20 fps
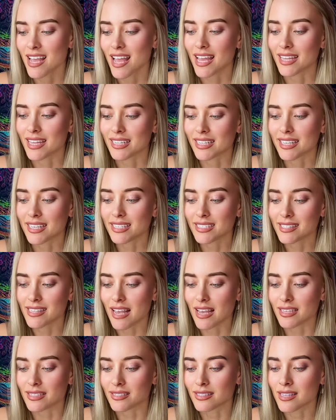And he
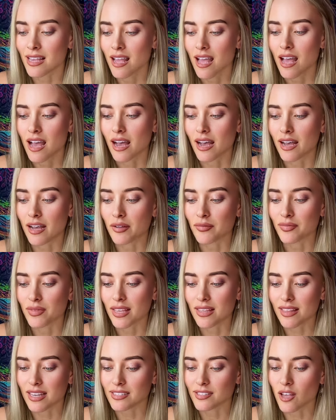says um,
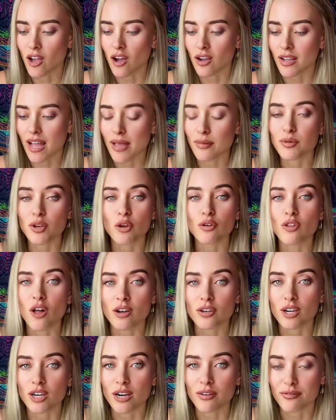in that song, I'm no
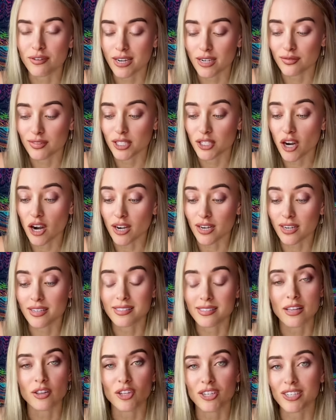longer afraid of the dark
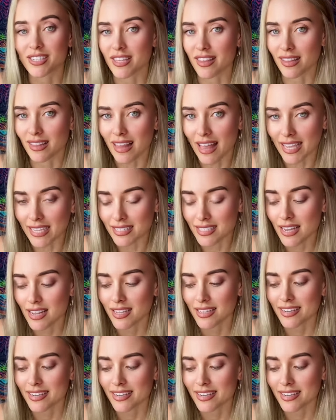because I look to the light.